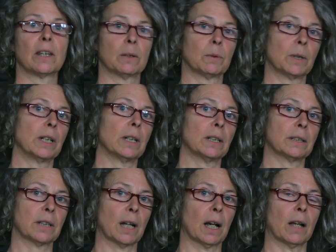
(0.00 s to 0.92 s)
the
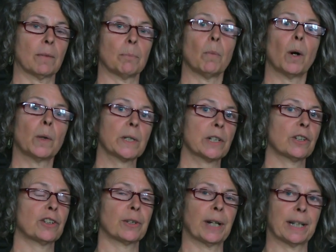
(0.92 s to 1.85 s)
world, um,
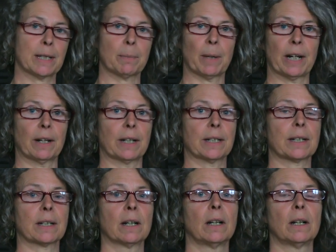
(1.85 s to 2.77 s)
most
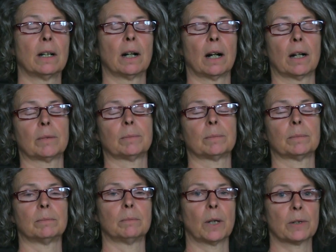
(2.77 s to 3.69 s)
transparent, um,
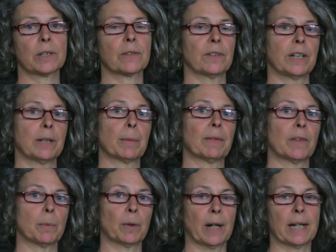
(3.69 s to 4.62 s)
most freedom of
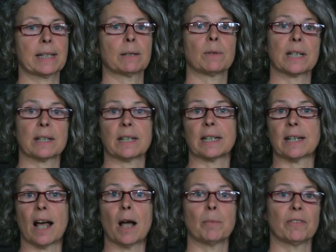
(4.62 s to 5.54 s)
the press. It was in the
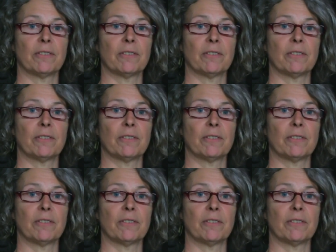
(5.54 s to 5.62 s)
top